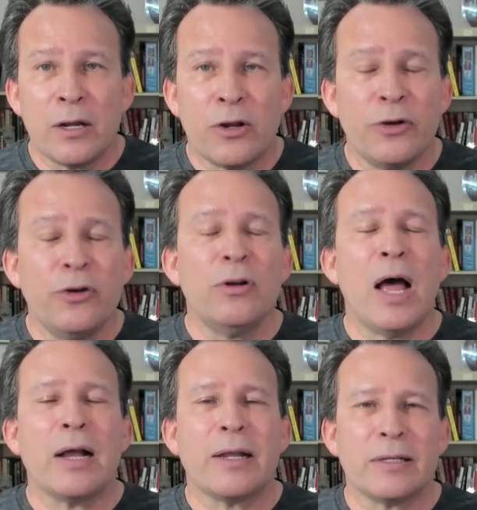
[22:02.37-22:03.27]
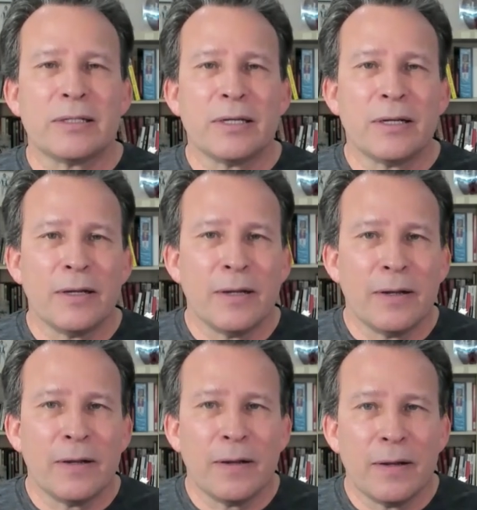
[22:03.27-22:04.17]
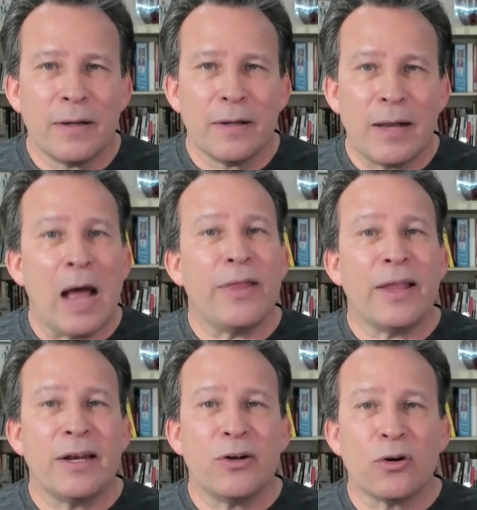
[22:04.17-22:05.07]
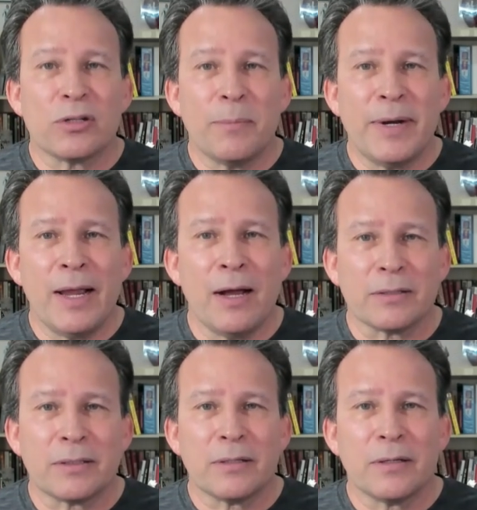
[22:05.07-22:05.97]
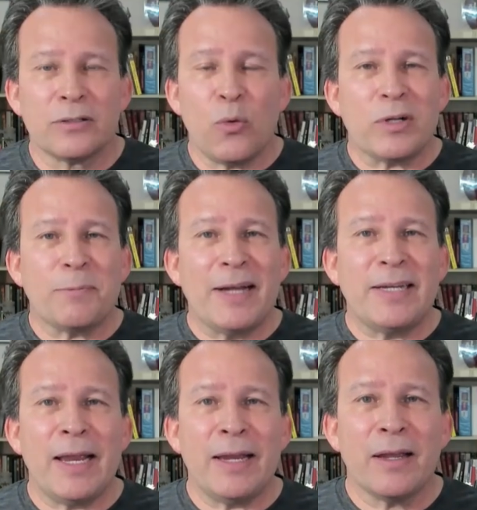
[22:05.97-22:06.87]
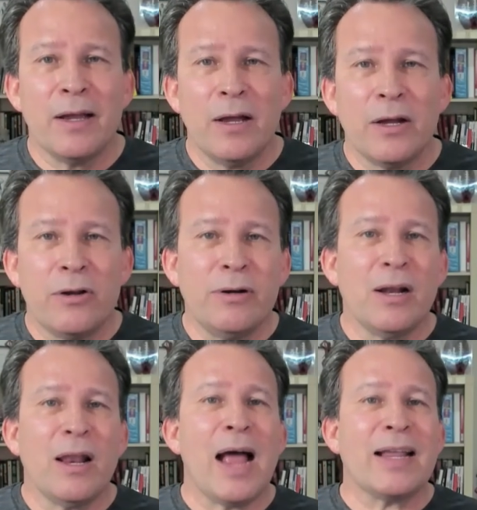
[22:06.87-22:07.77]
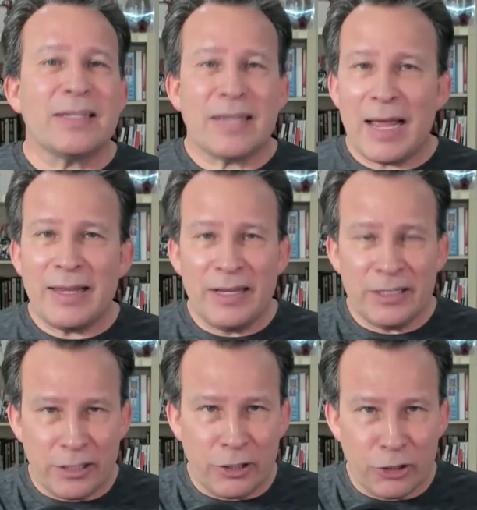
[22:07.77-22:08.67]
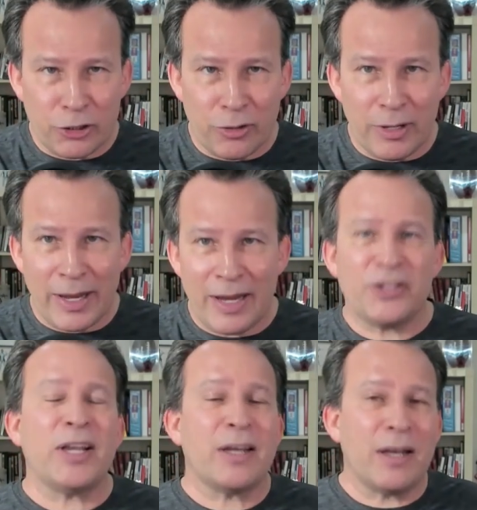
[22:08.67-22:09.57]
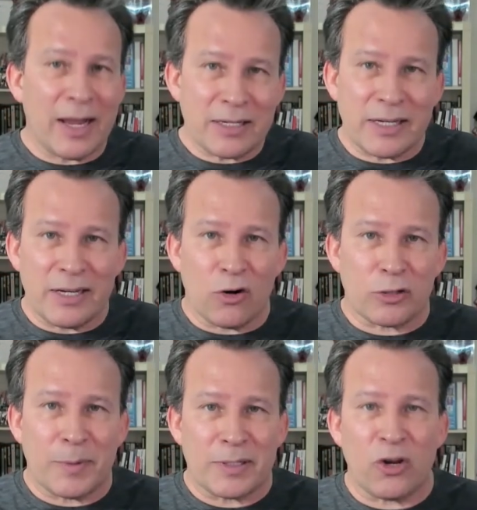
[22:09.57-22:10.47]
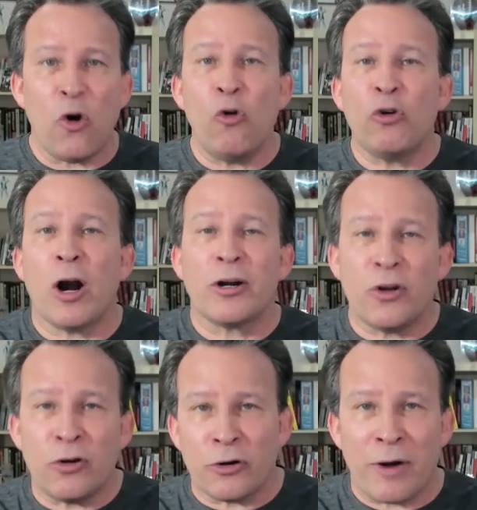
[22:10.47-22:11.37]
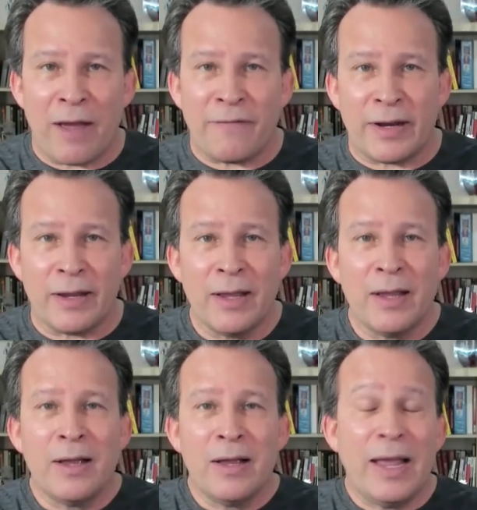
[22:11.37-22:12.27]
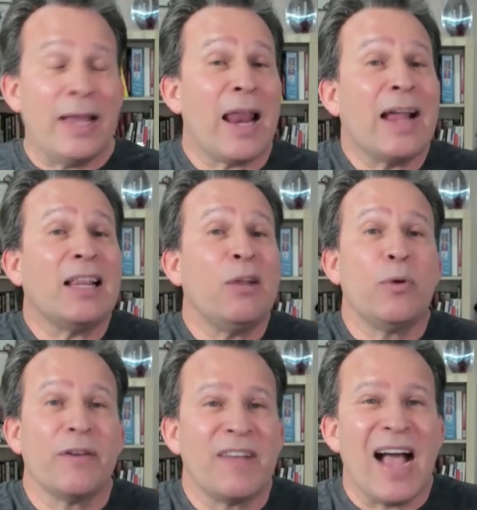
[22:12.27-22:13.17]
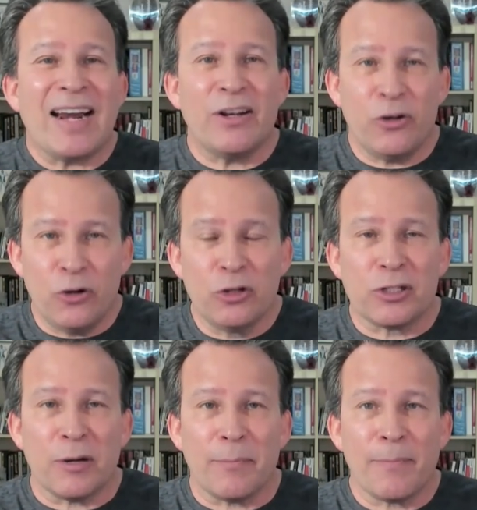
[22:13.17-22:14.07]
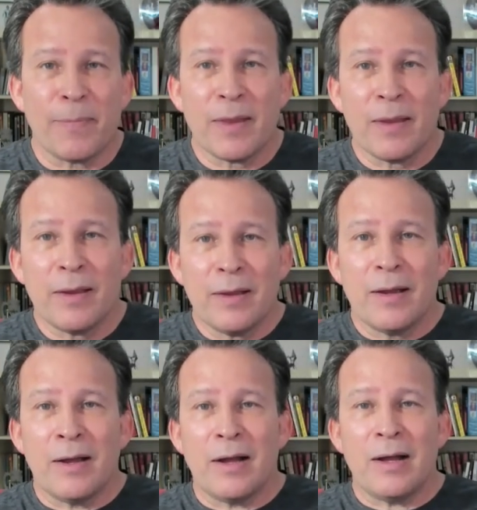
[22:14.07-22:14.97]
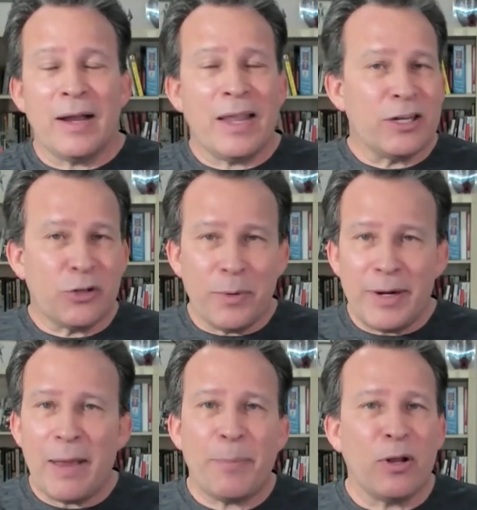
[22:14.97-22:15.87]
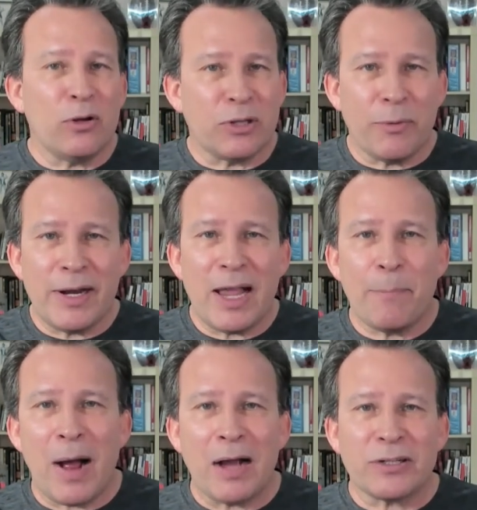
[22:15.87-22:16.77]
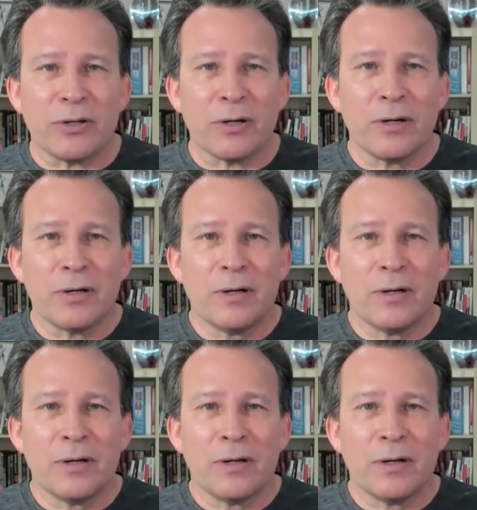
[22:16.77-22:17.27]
Kounalakis. Now they can endorse somebody else. So what's my take? Kounalakis had the institutional lane. She had the legacy endorsements, the old guard donor gravity, and likely would have gotten Newsom. Again, she already had Pelosi, already had Boxer.